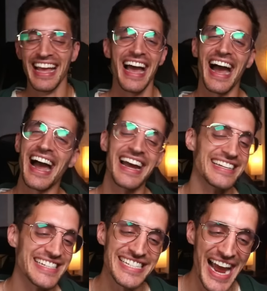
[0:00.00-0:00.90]
I
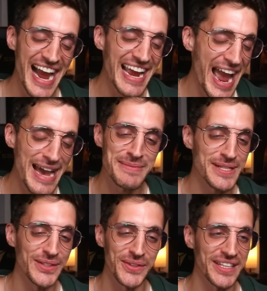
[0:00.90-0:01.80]
just, I
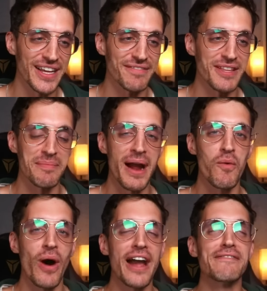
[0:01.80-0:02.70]
absolutely loved it. My
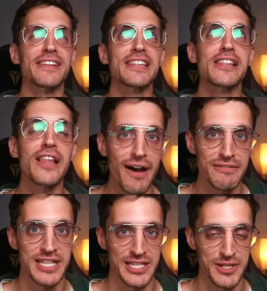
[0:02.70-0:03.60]
wife
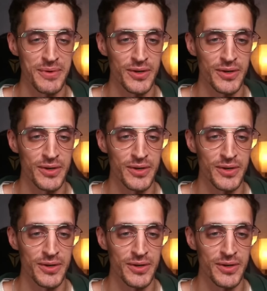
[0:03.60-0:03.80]
loves this